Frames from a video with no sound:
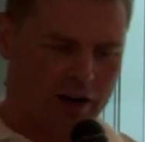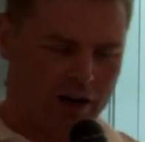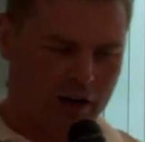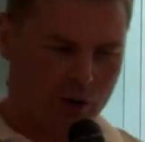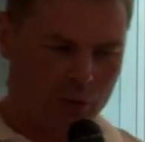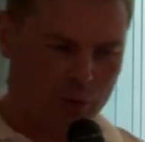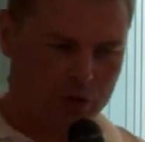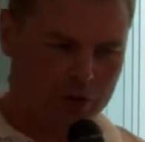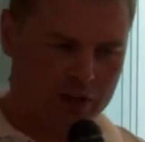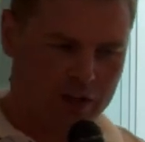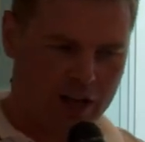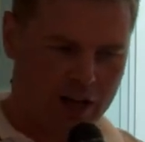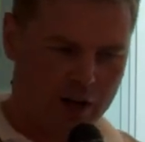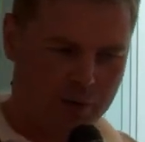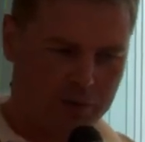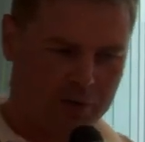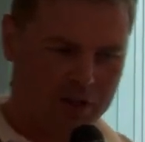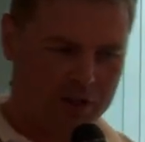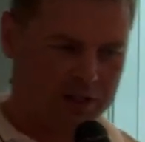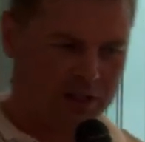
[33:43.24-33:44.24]
I would
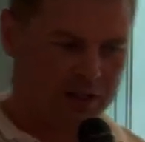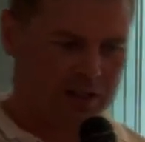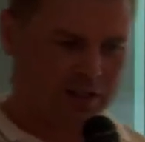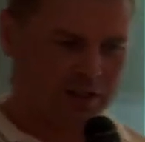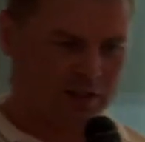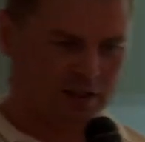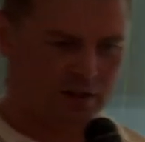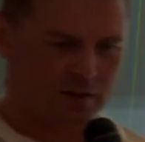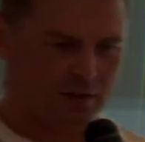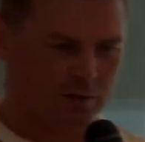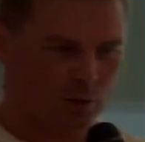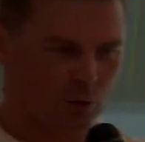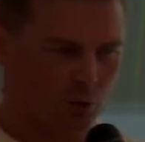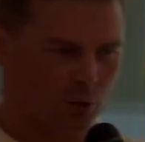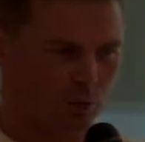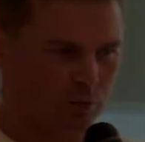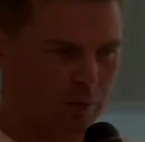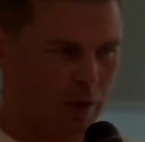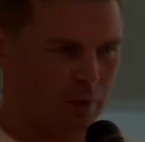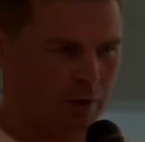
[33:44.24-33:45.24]
name this as
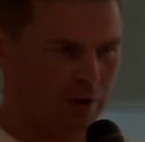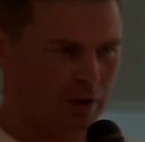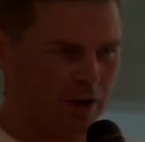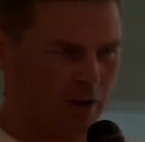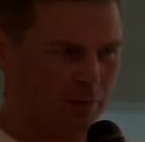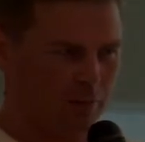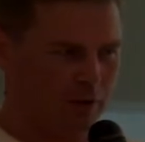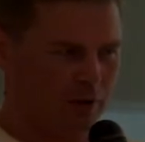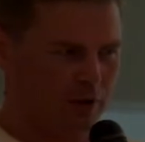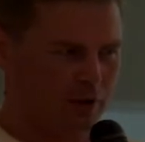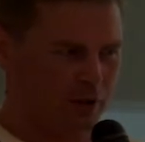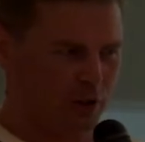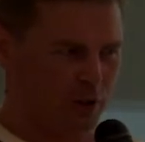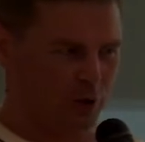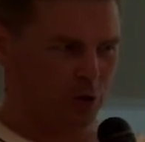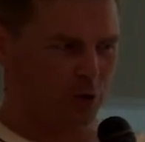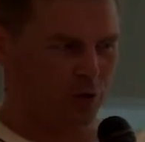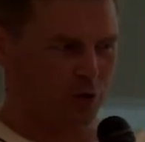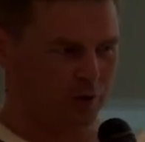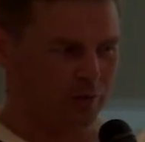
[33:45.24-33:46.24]
maybe number
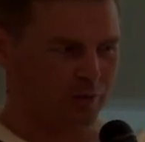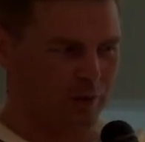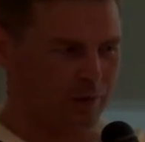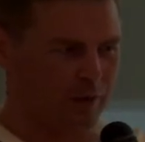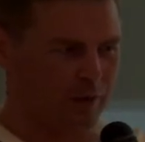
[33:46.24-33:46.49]
2